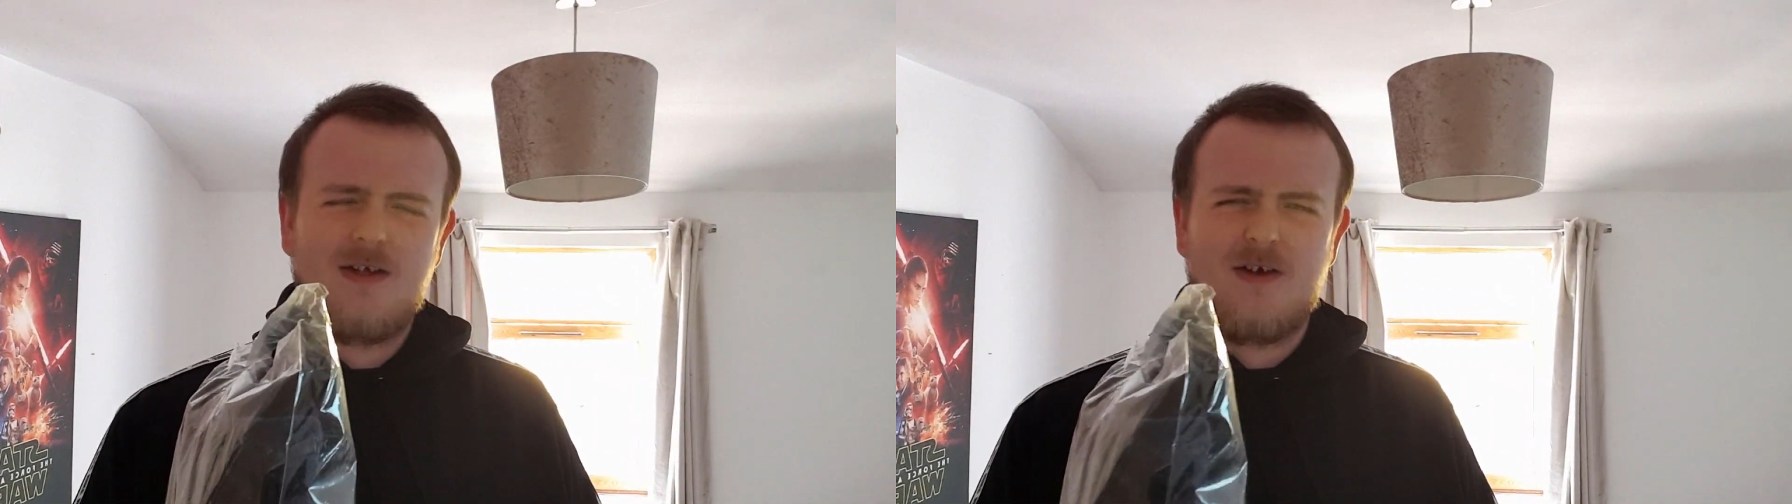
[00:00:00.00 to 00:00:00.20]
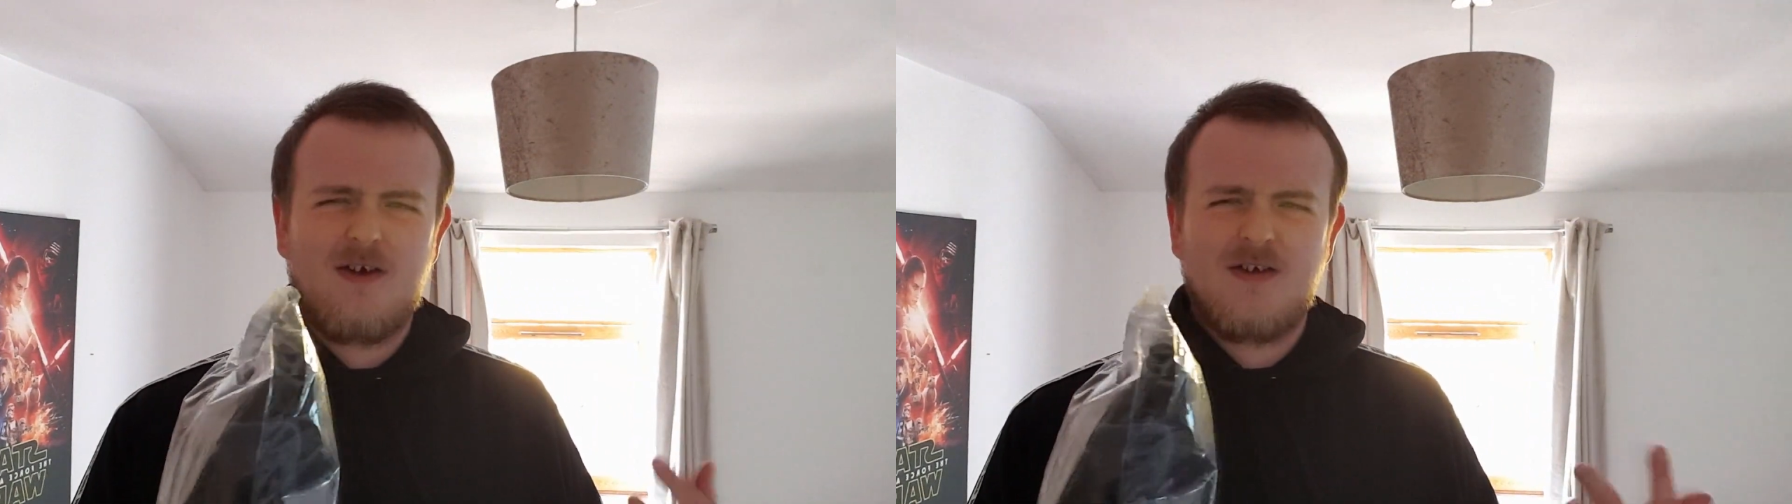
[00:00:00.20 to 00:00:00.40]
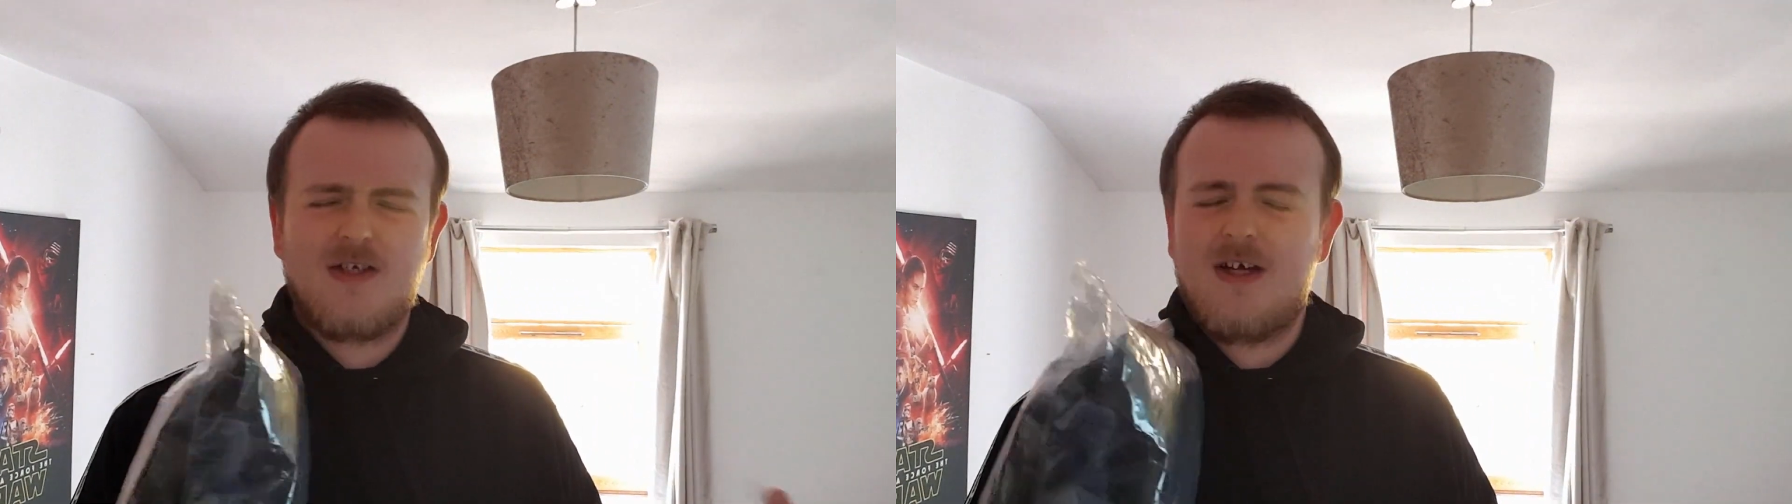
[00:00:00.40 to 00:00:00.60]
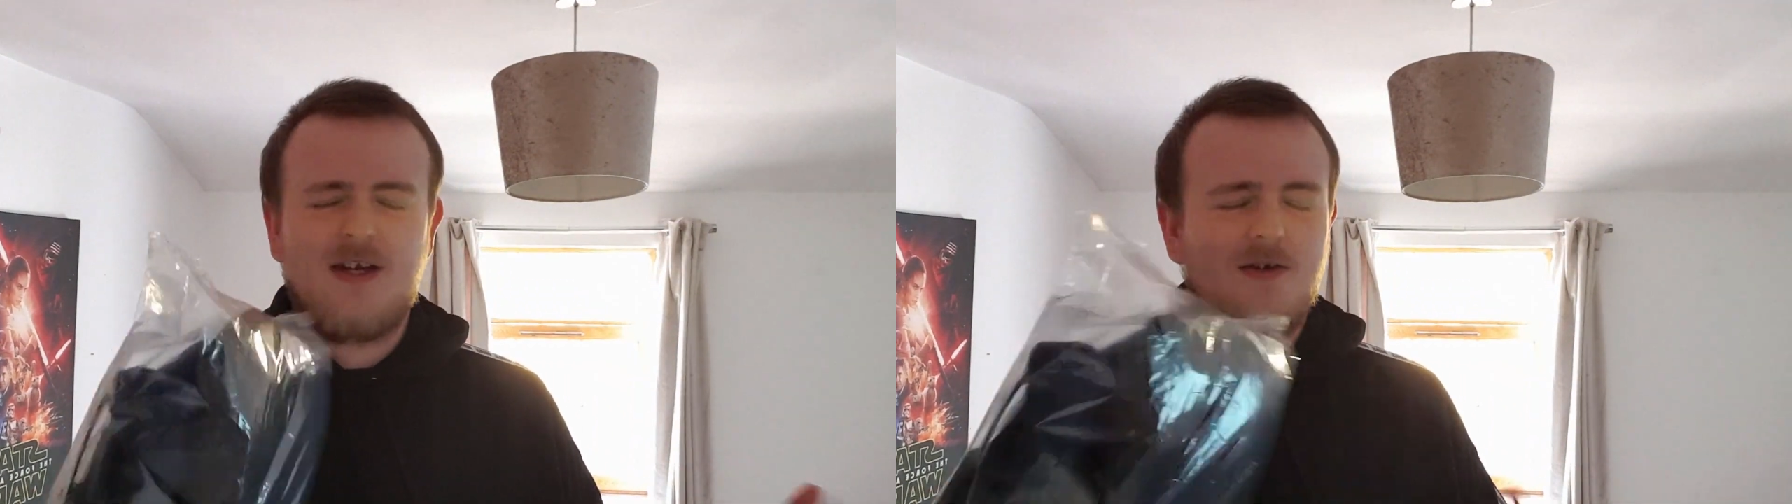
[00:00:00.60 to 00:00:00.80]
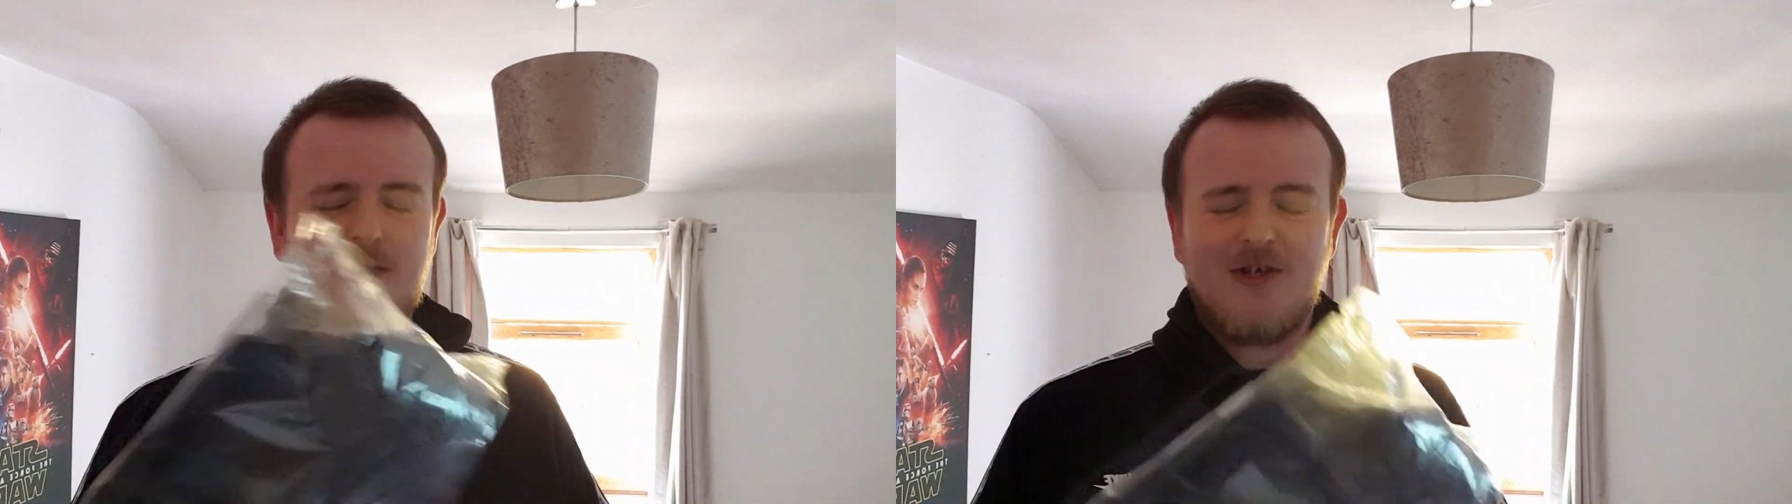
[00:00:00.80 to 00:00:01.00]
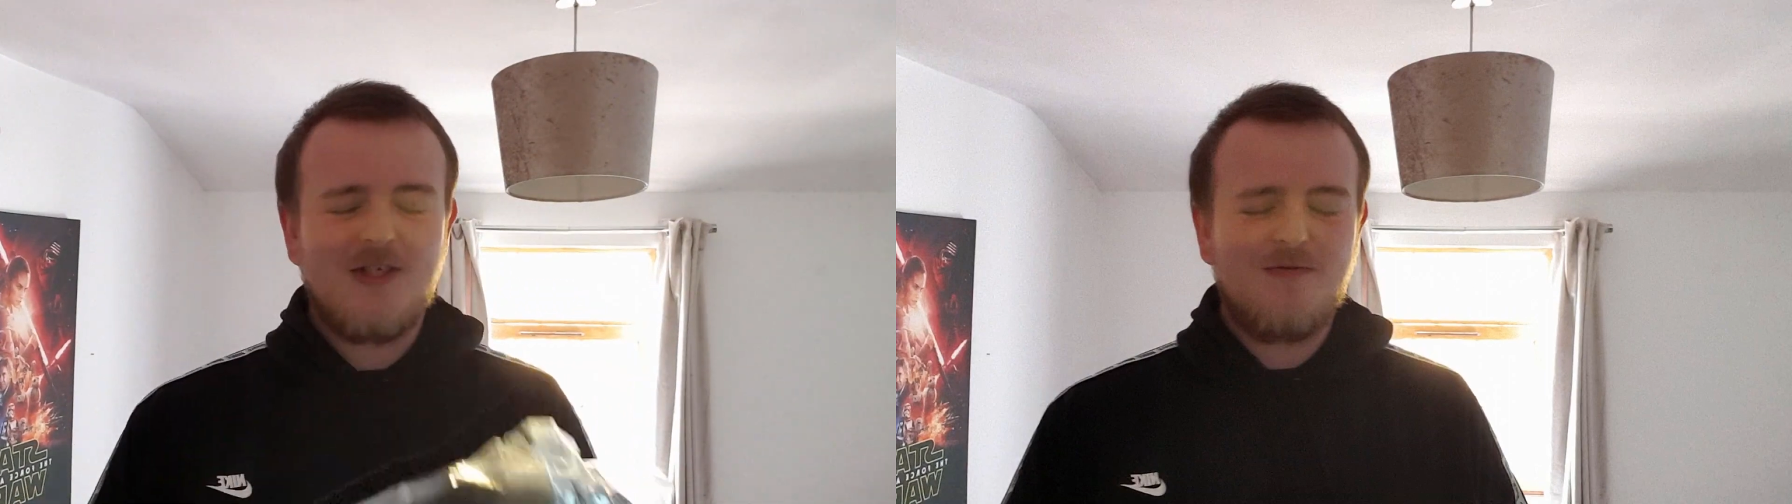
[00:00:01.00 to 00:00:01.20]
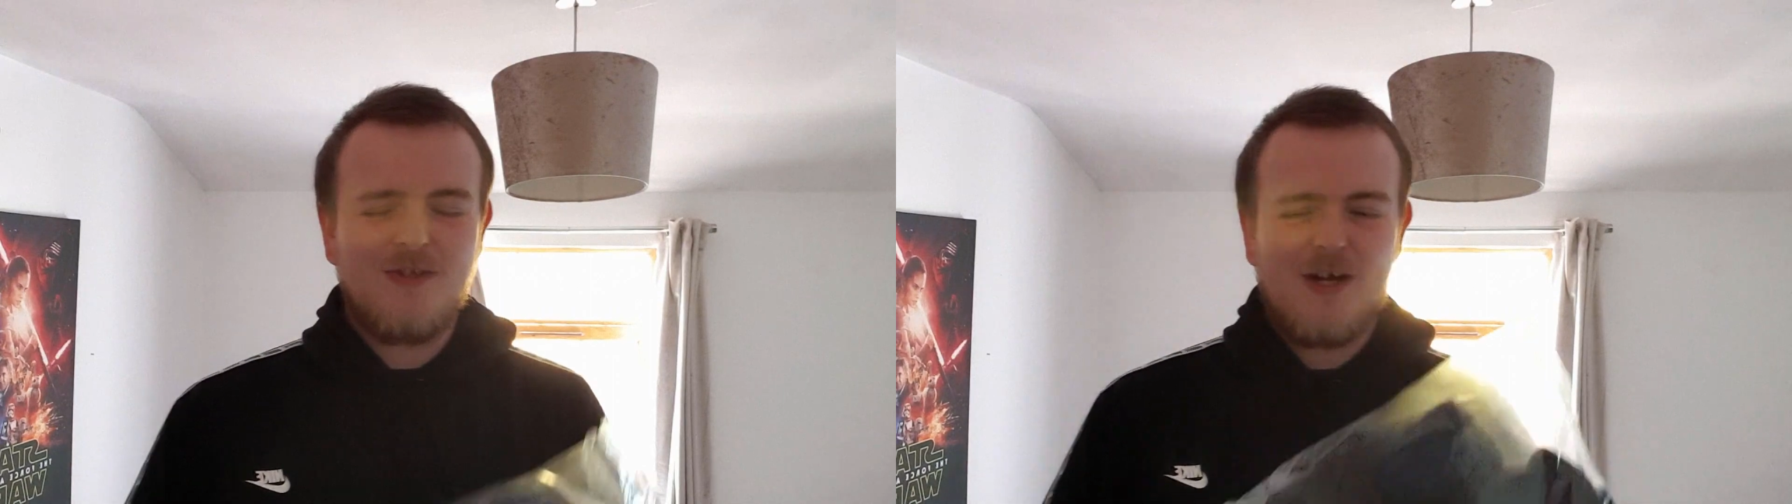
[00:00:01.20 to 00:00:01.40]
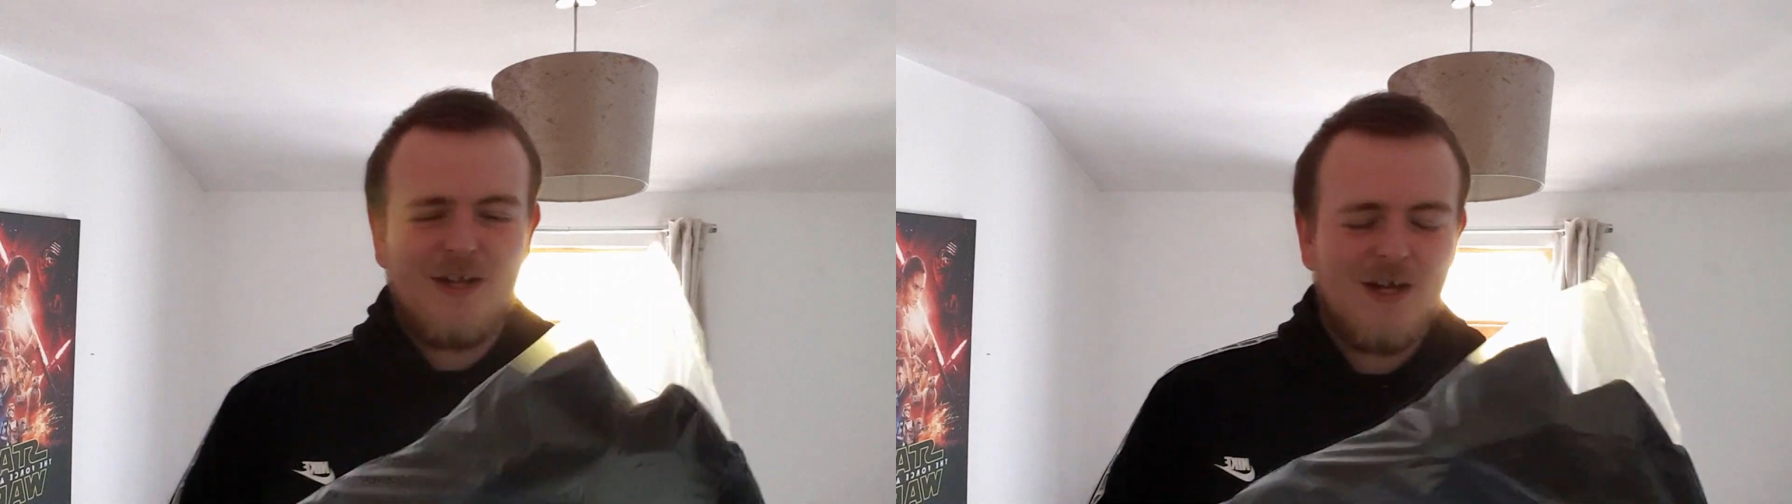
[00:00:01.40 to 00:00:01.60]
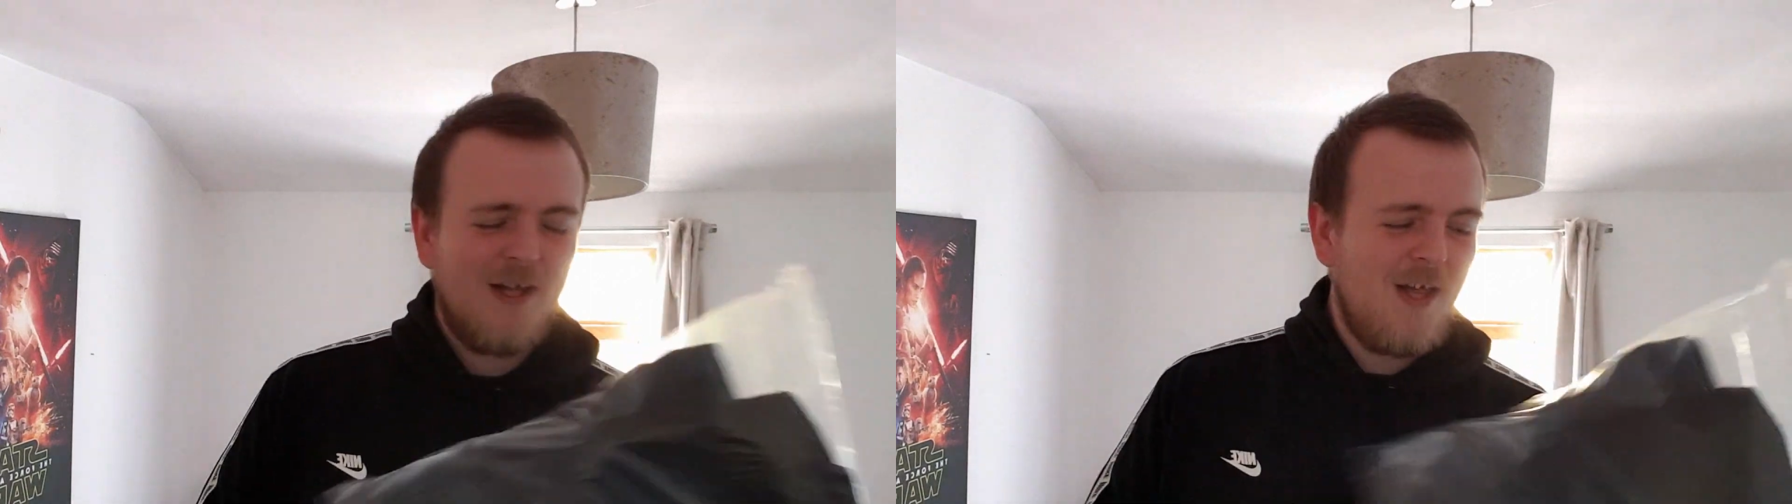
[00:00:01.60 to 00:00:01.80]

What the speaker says: Or I don't know, something like that.